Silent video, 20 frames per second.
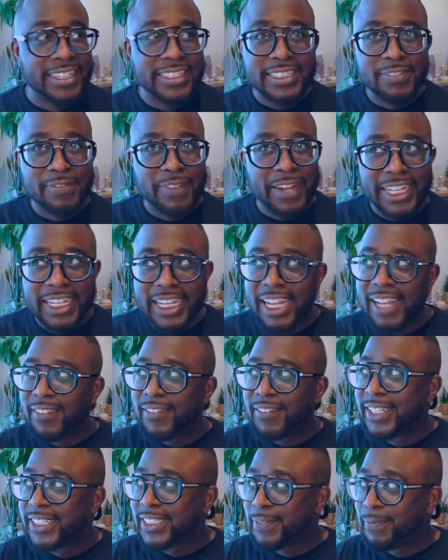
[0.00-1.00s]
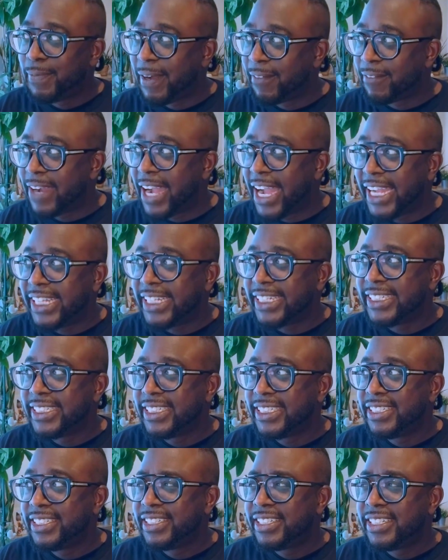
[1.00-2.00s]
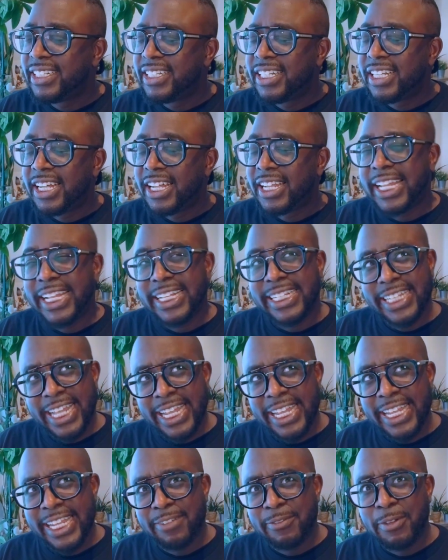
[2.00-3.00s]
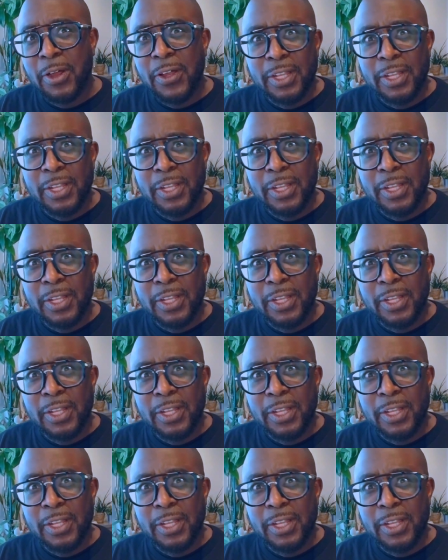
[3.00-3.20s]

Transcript: I look to my left. Look to my right. Dang, where